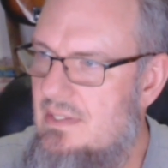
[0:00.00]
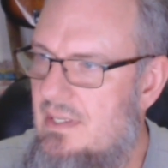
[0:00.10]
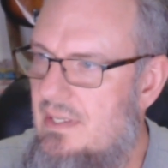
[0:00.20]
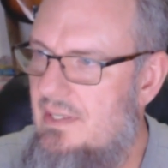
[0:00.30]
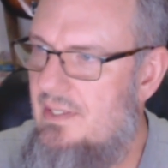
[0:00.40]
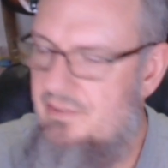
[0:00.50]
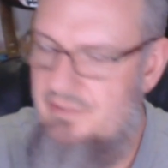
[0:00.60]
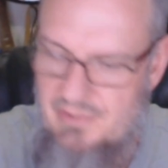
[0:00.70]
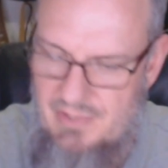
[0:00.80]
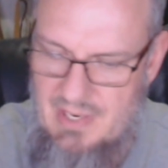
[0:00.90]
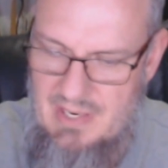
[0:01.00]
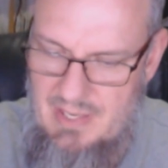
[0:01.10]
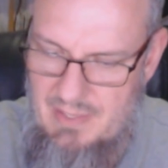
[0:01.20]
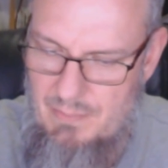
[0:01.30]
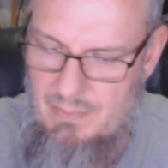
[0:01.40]
And let's
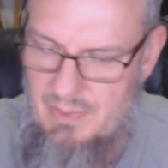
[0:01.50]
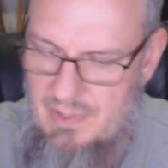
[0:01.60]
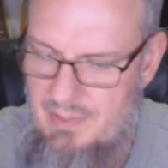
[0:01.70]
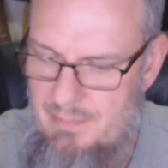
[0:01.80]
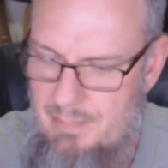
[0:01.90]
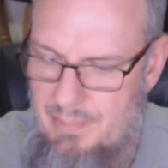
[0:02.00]
try 1.